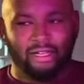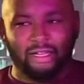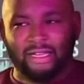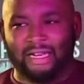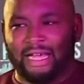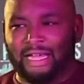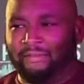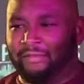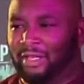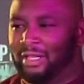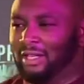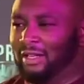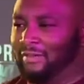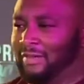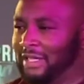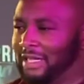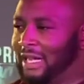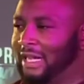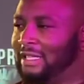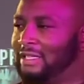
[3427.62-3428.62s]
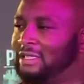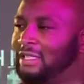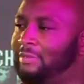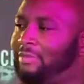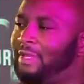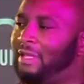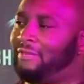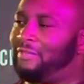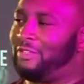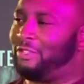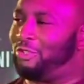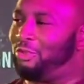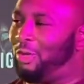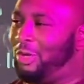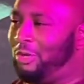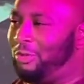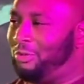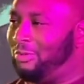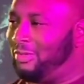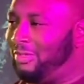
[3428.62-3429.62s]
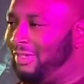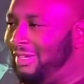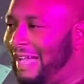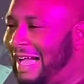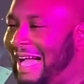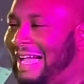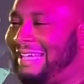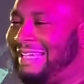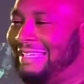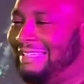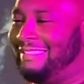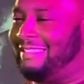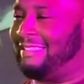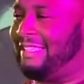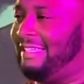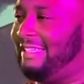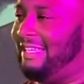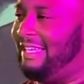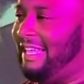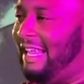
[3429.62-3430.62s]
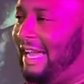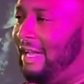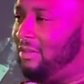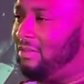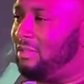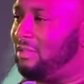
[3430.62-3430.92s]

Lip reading: And I even love the concept of the drone. I can send it out.